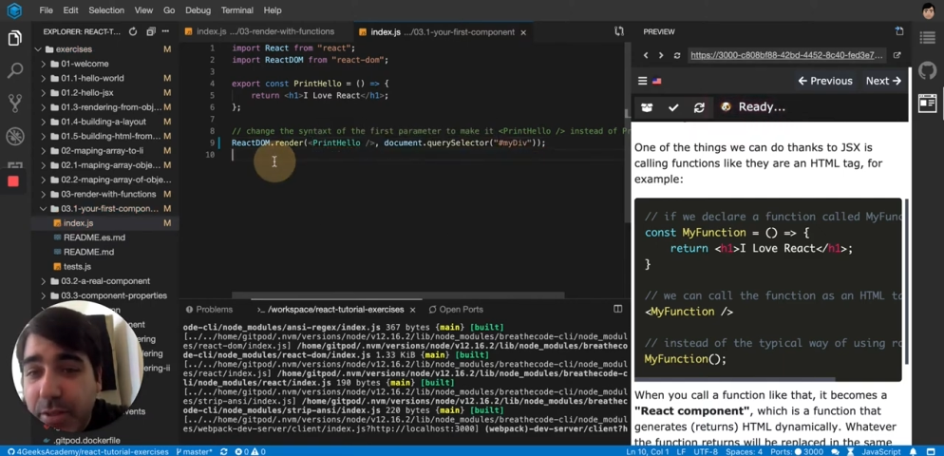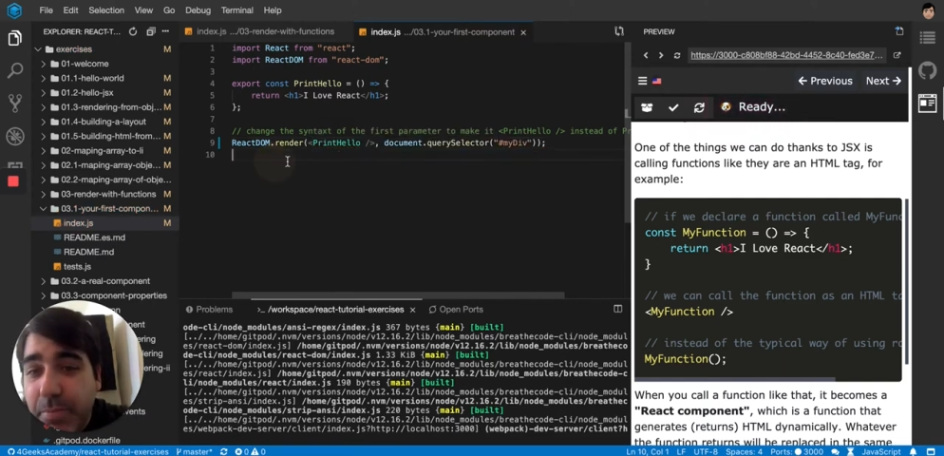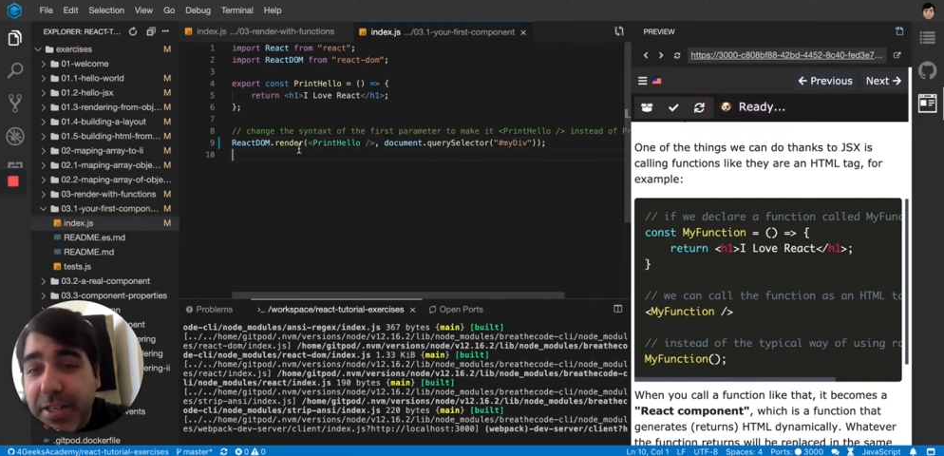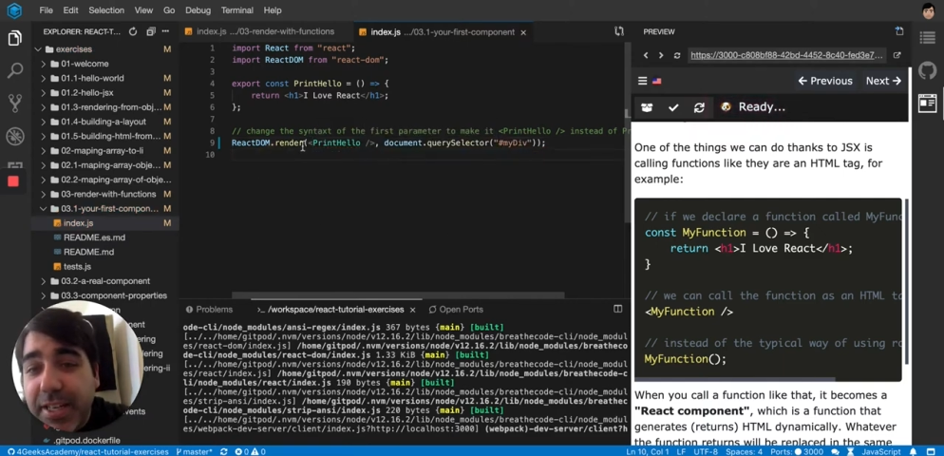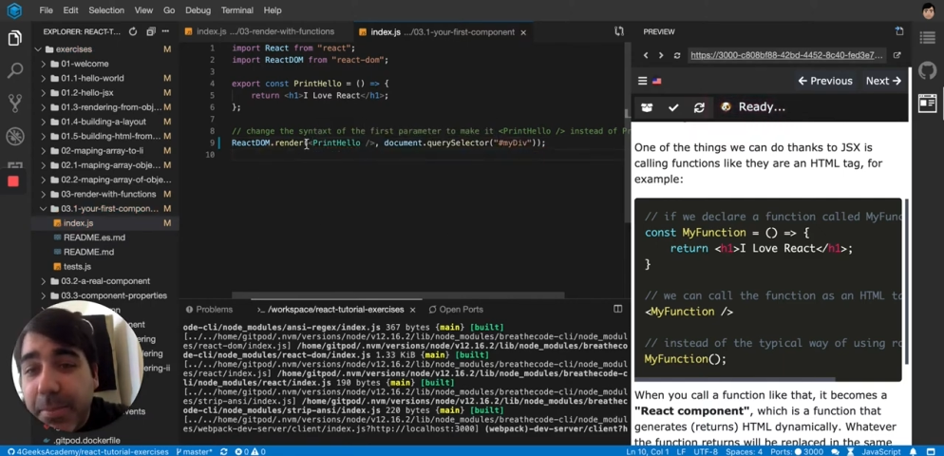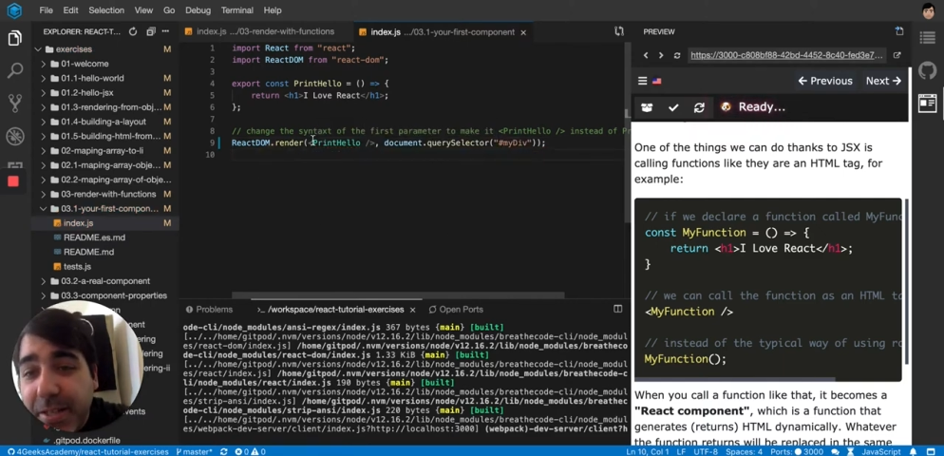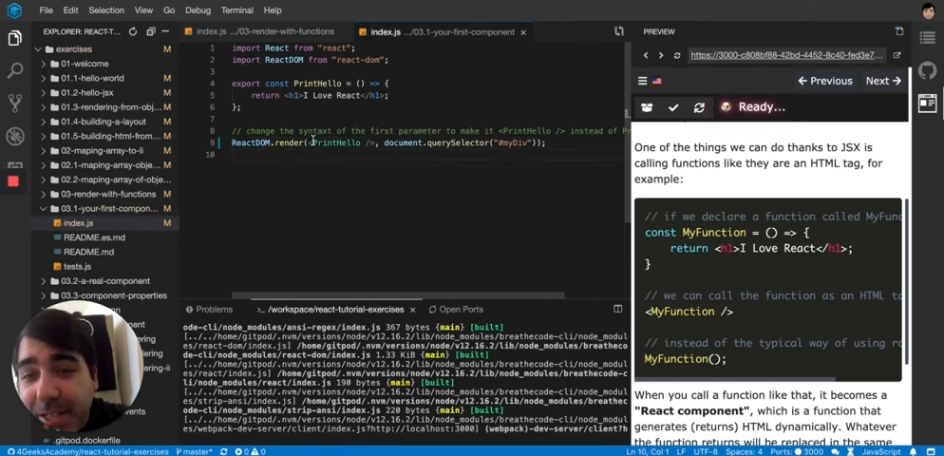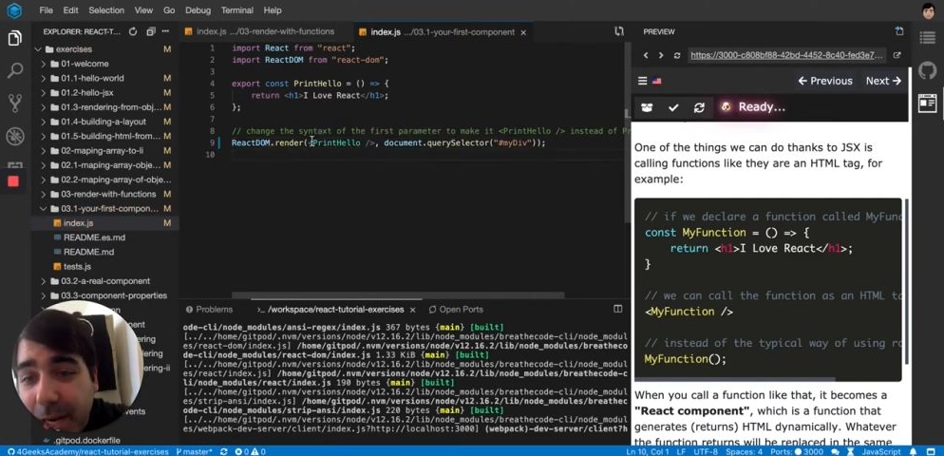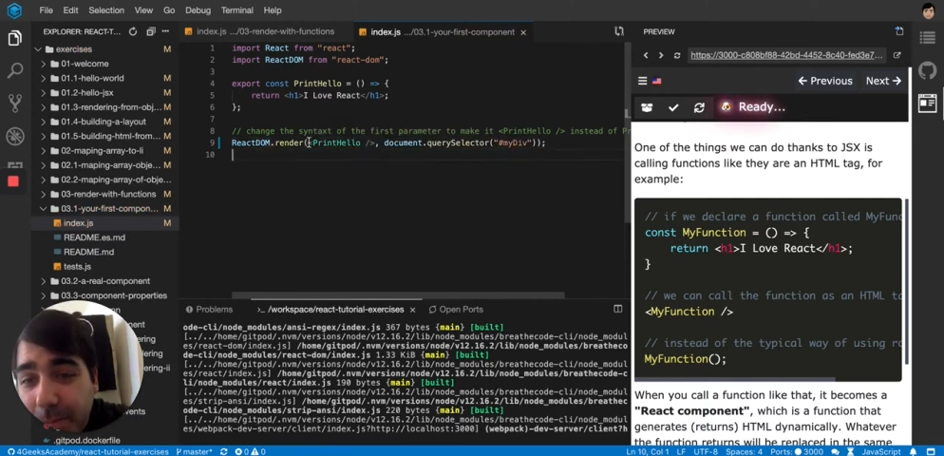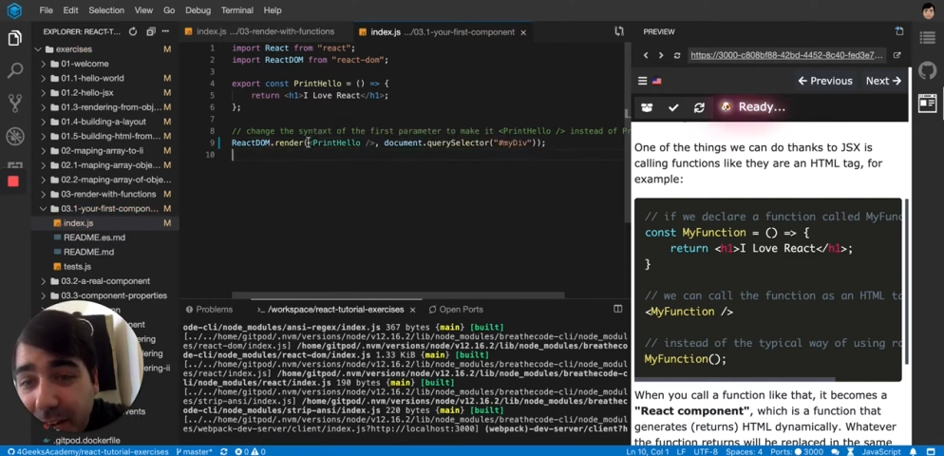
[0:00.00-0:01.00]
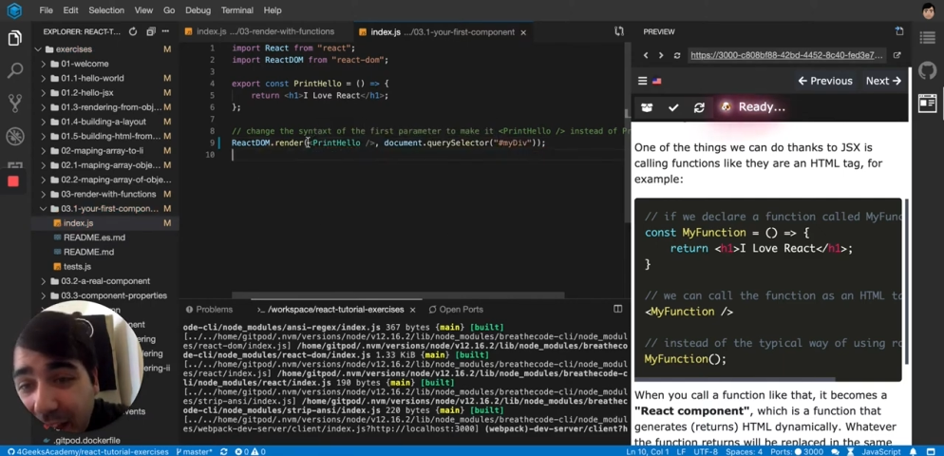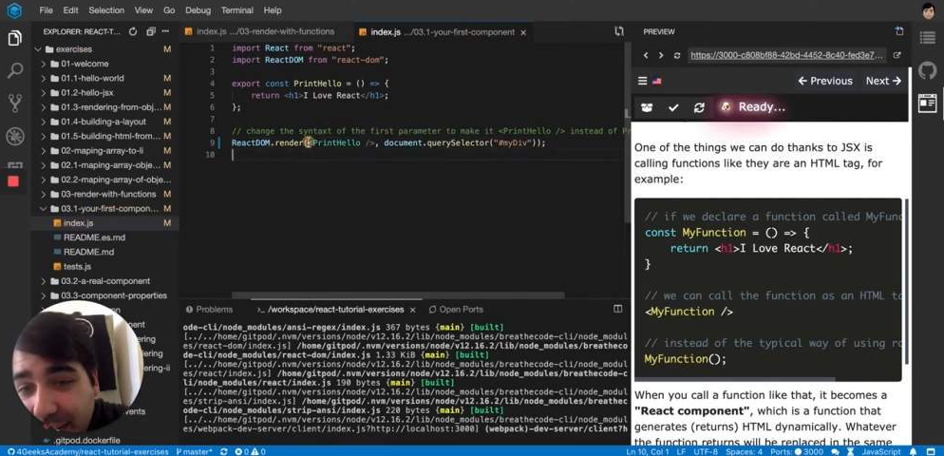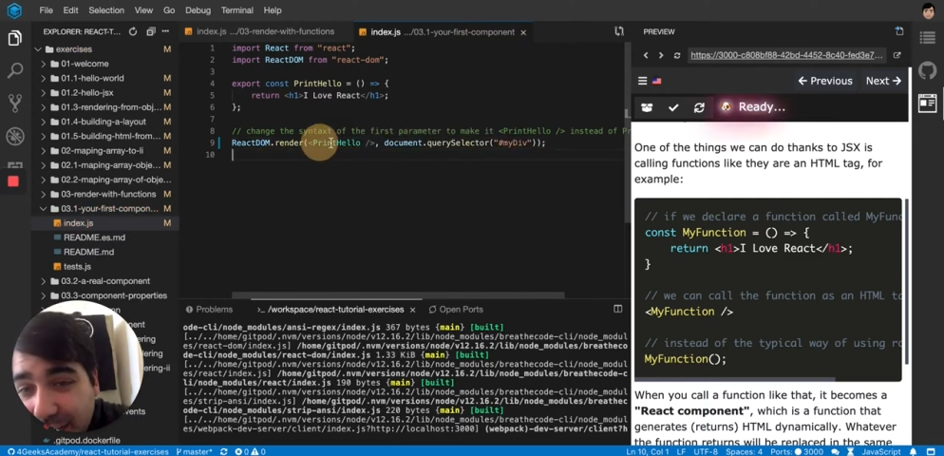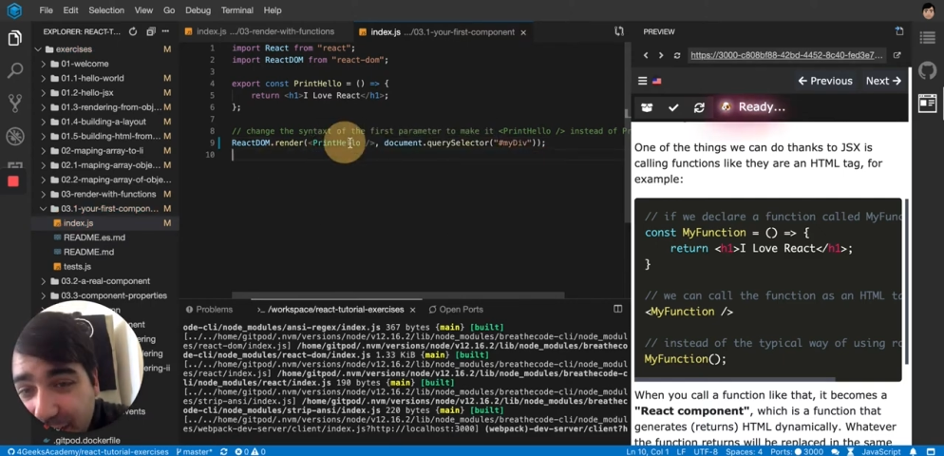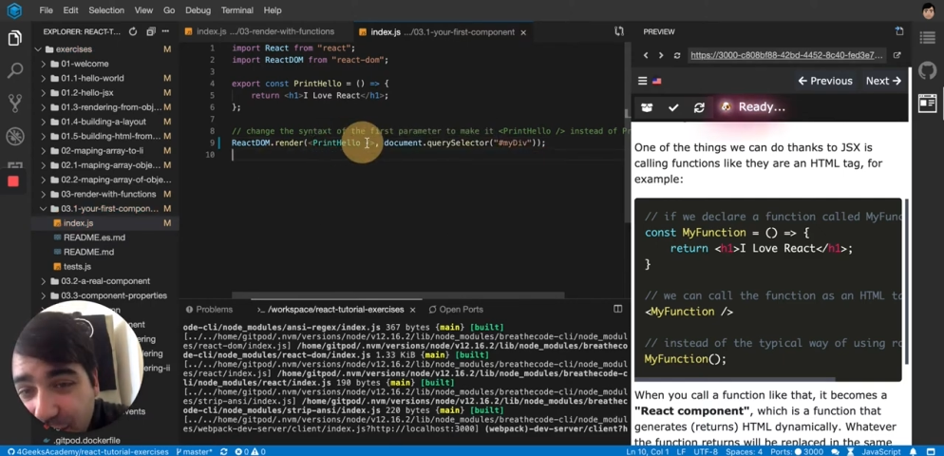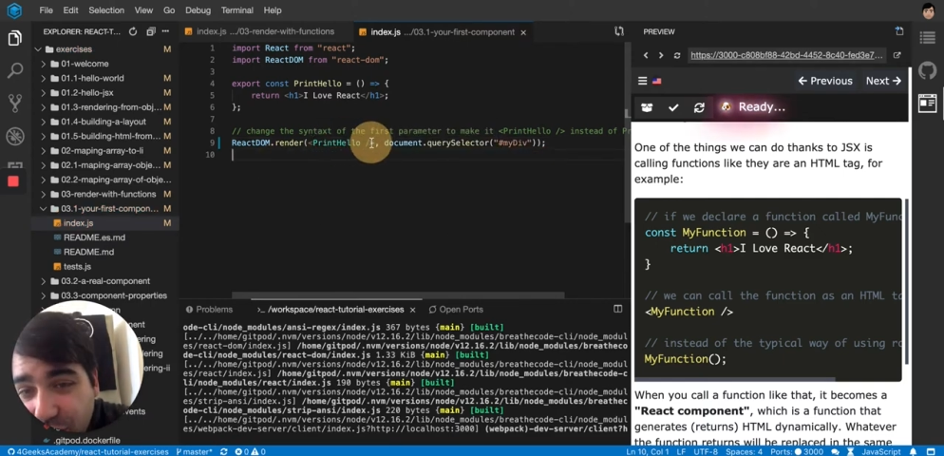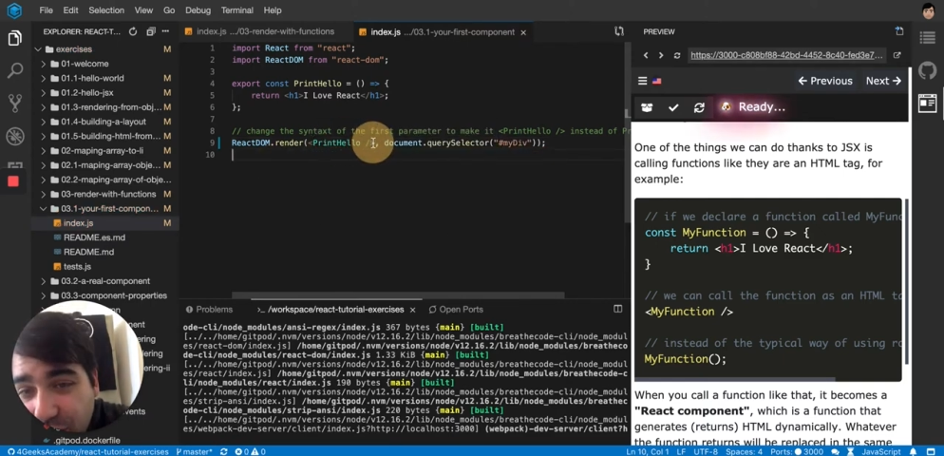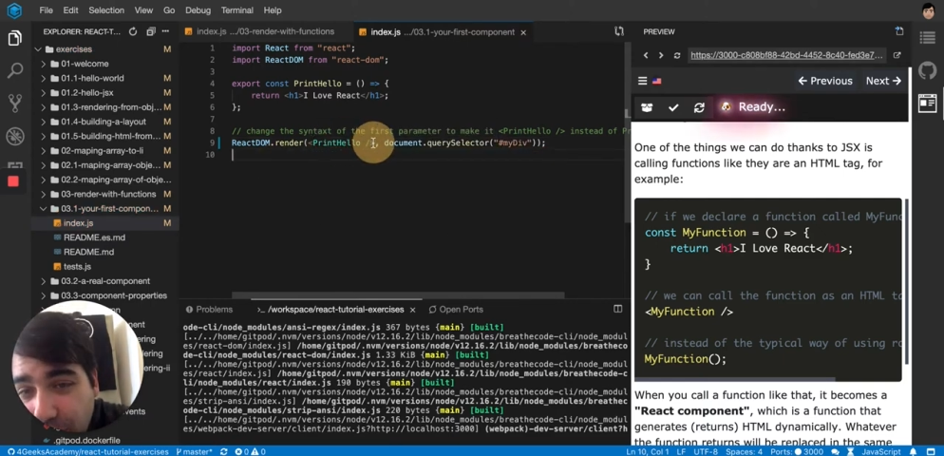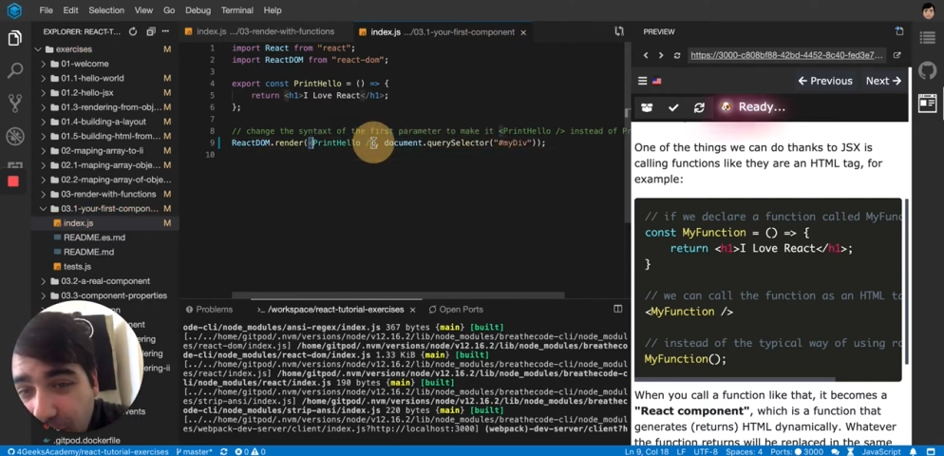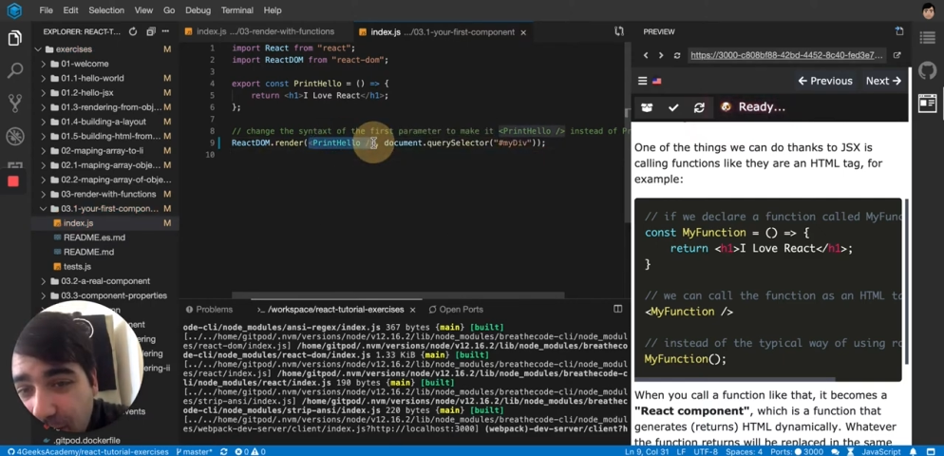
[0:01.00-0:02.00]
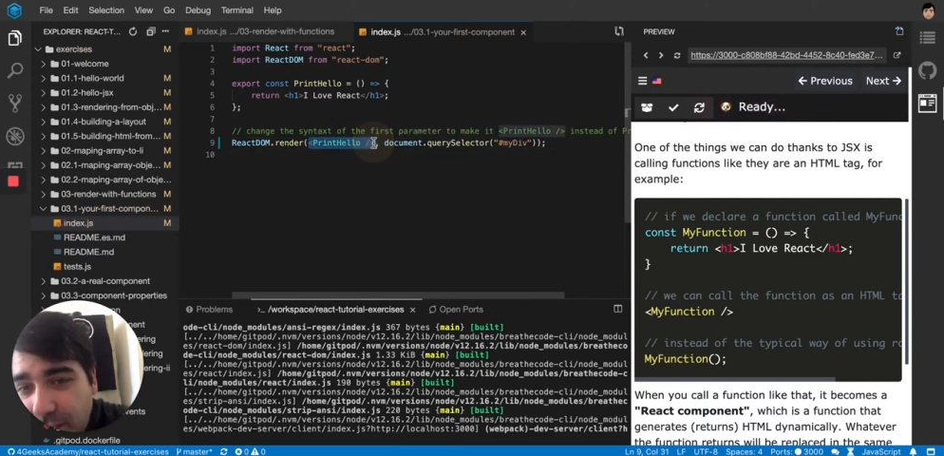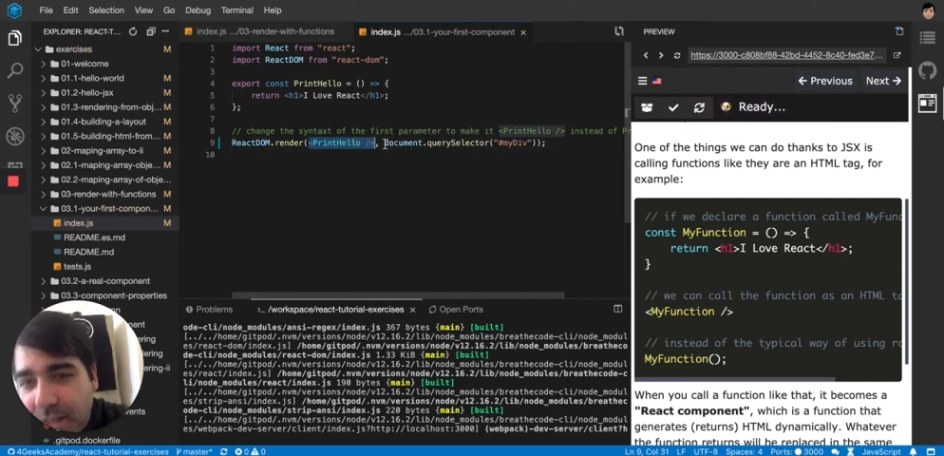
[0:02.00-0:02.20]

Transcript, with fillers: but it can be typed like an HTML.